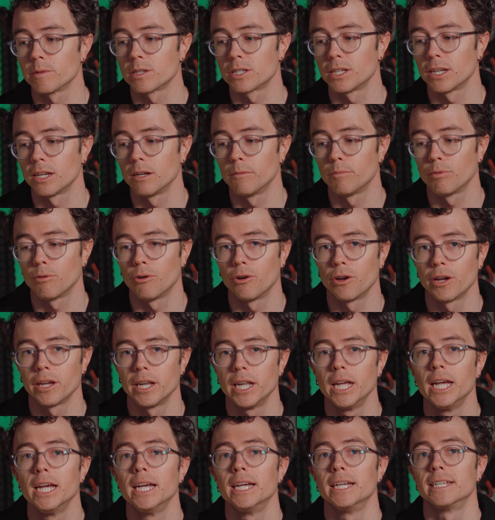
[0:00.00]
a single
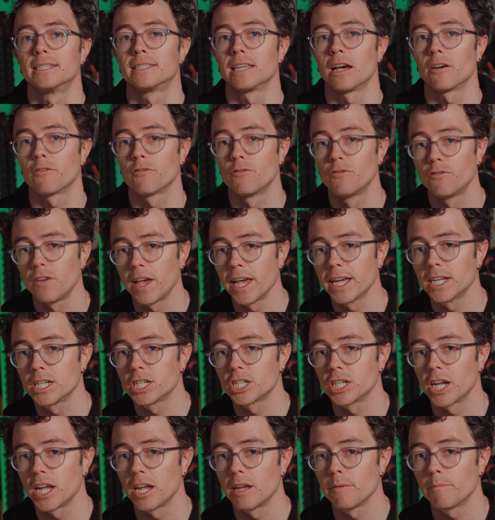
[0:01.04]
point. It's that fan
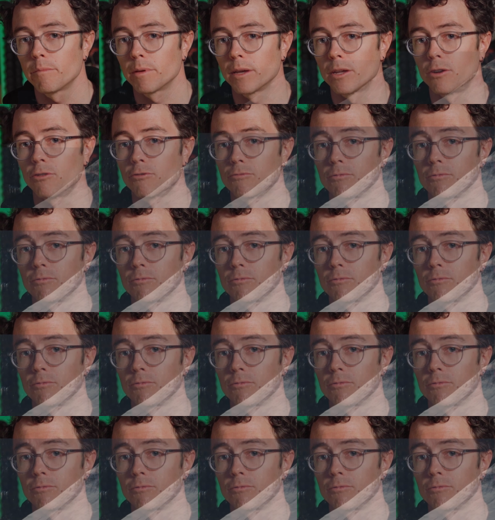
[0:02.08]
shape. It'll